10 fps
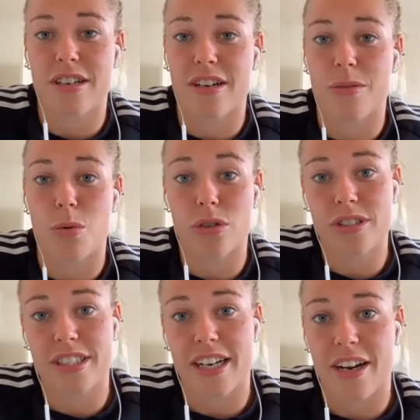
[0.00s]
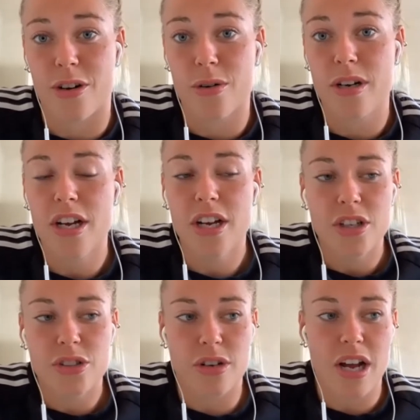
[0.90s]
words that I know.
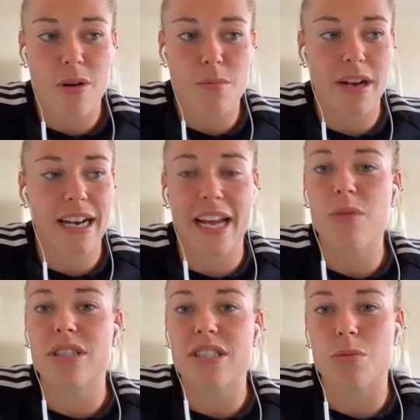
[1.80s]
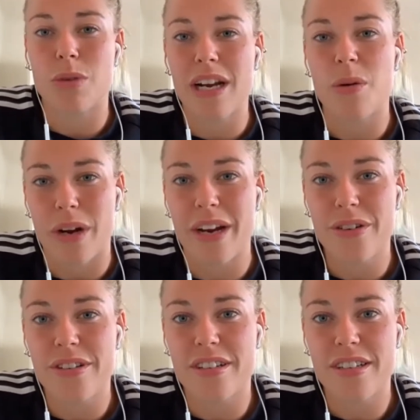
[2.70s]
So now my language is really
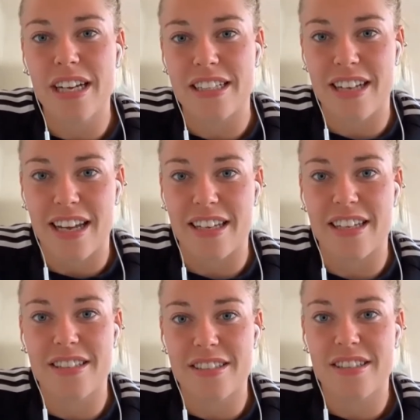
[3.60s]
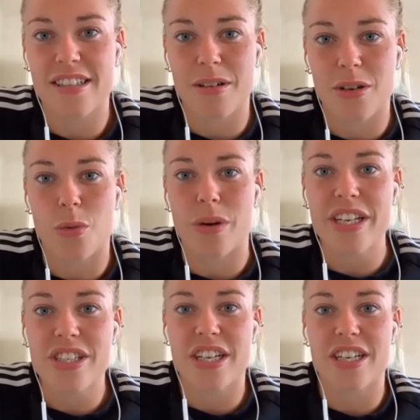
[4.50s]
weird. It's like
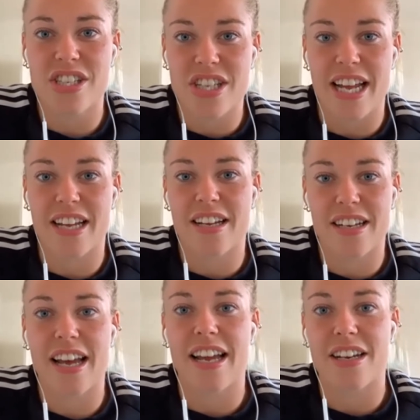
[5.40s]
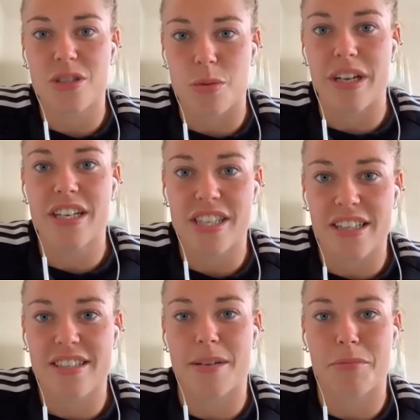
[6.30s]
Norwegian and Swedish
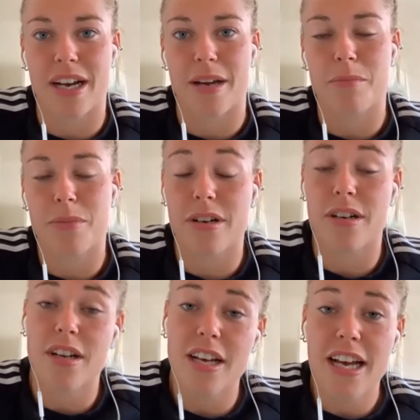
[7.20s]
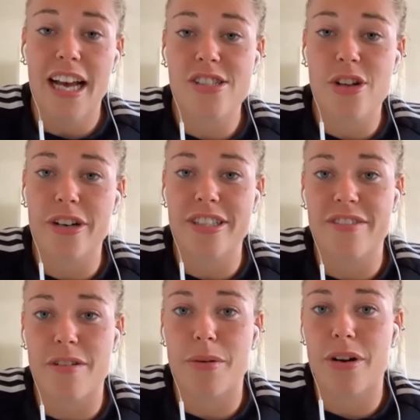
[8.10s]
at the same time. But as long as
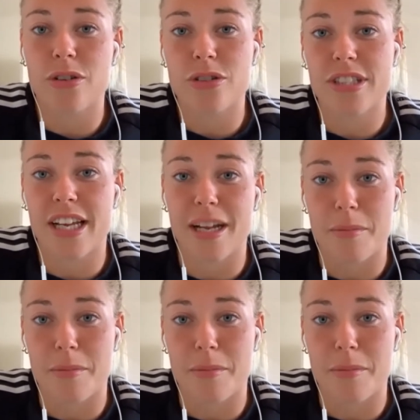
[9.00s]
everybody understands, I'm